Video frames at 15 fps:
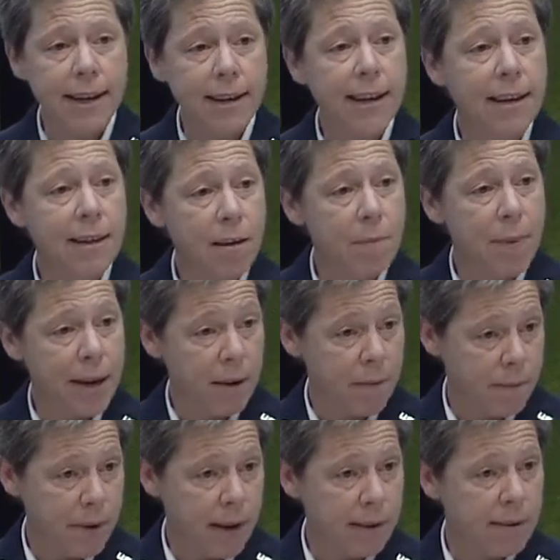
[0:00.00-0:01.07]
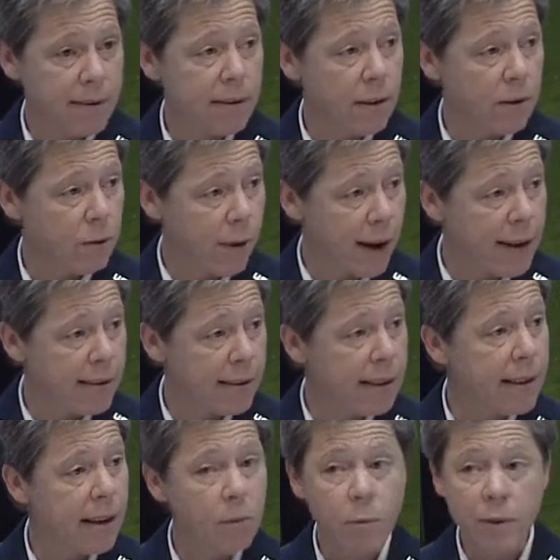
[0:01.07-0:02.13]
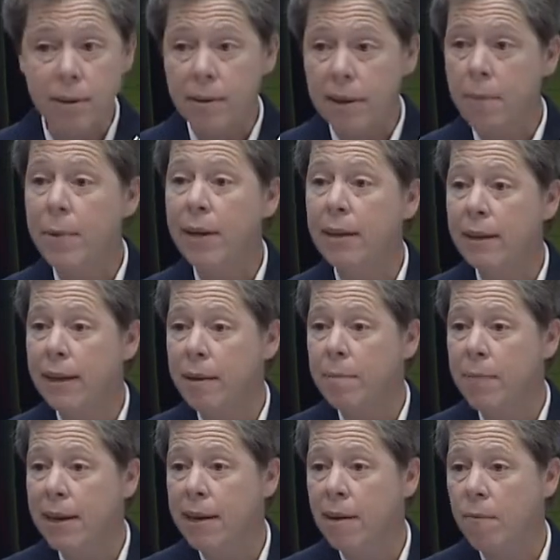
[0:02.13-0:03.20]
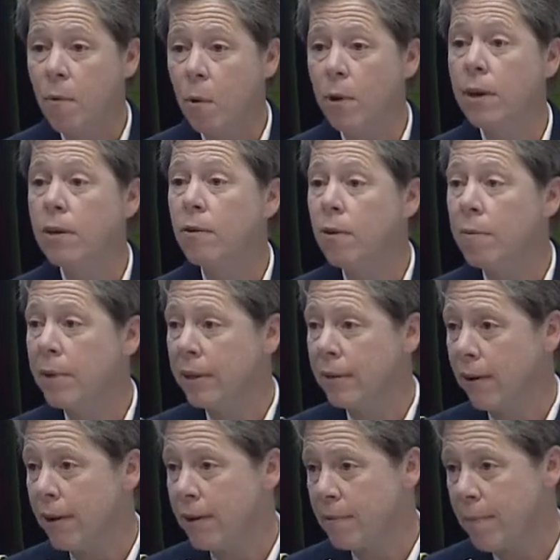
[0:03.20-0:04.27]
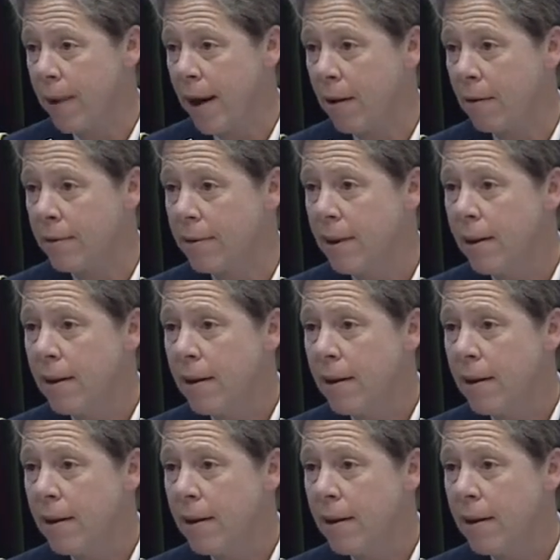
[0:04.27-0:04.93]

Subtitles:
any of the benefits to Tracy that would typically be afforded to a military spouse,